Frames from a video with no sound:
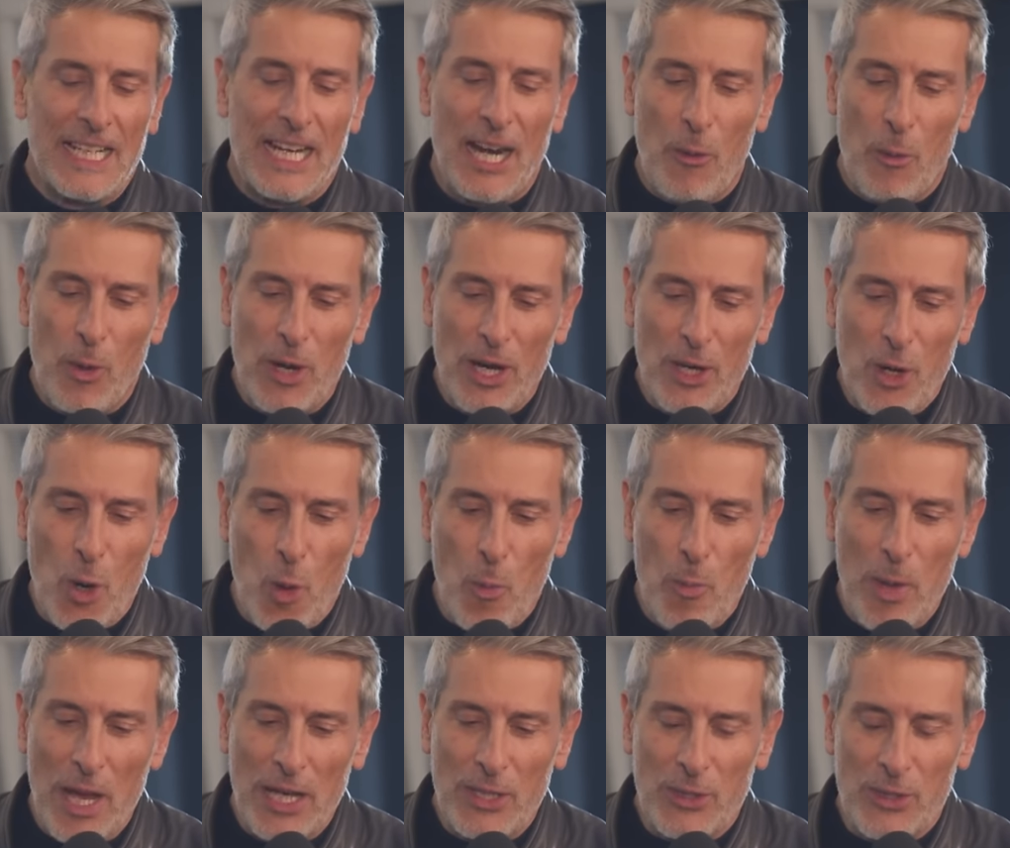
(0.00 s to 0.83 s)
and I want to
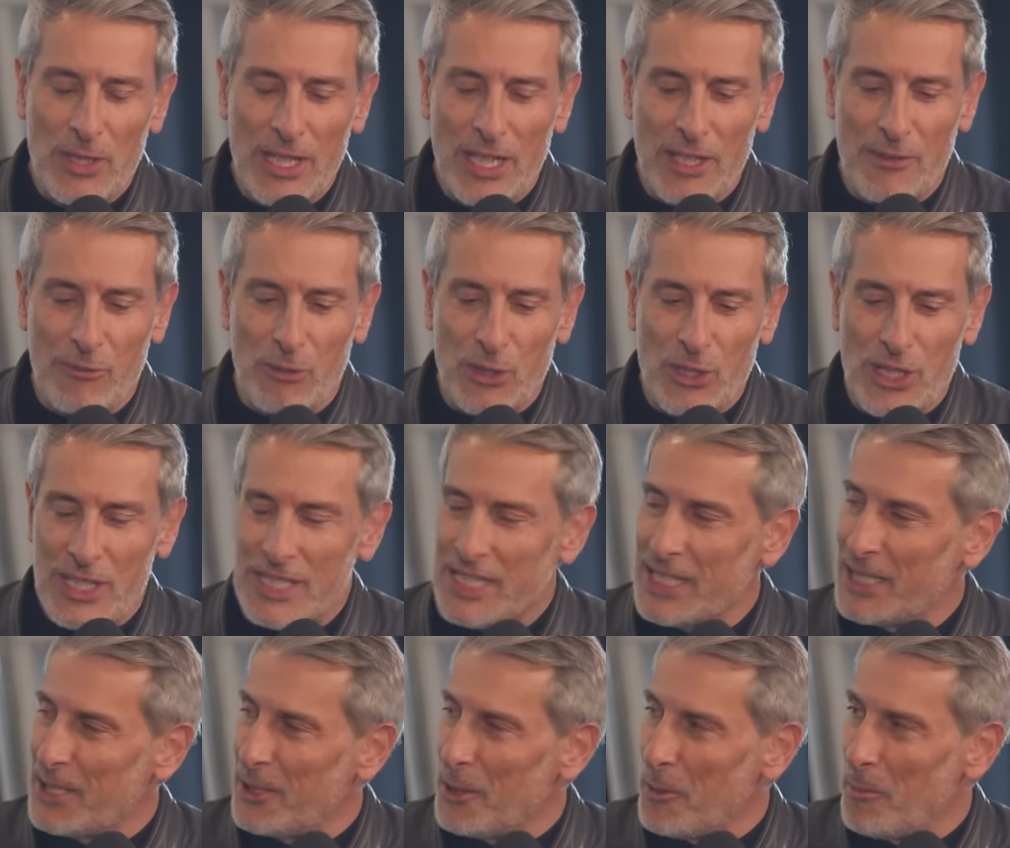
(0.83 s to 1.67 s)
go back to that for
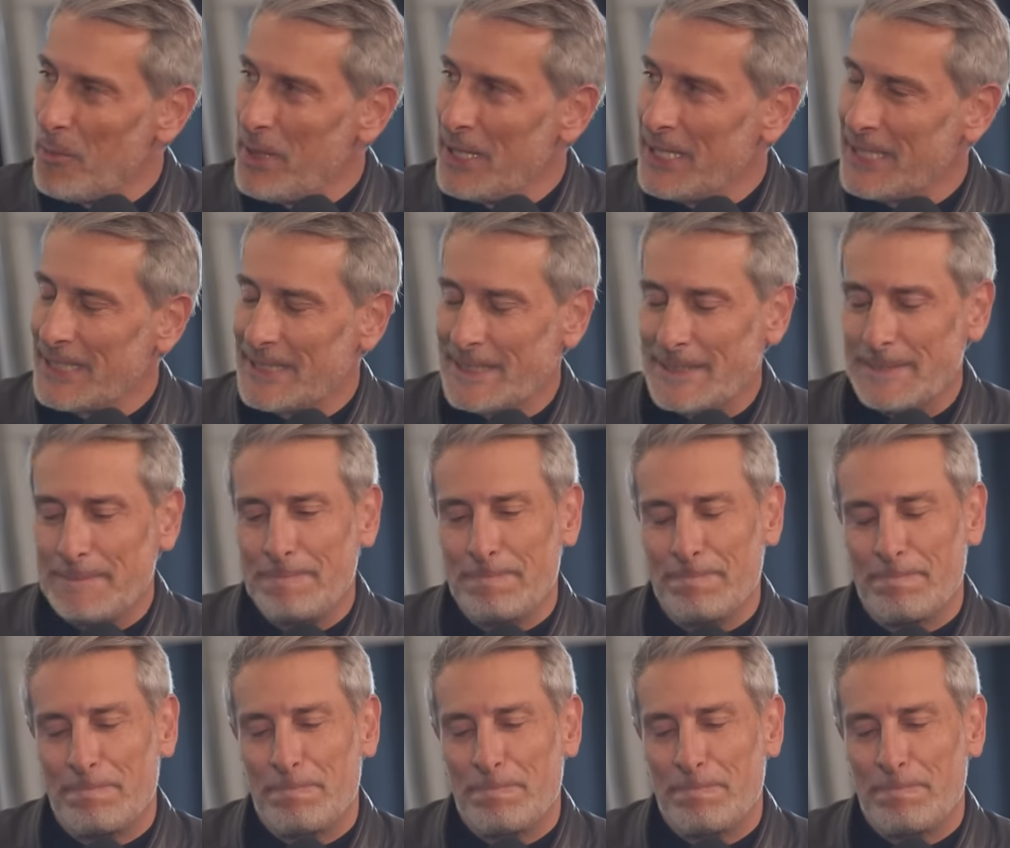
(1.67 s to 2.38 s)
just a little bit.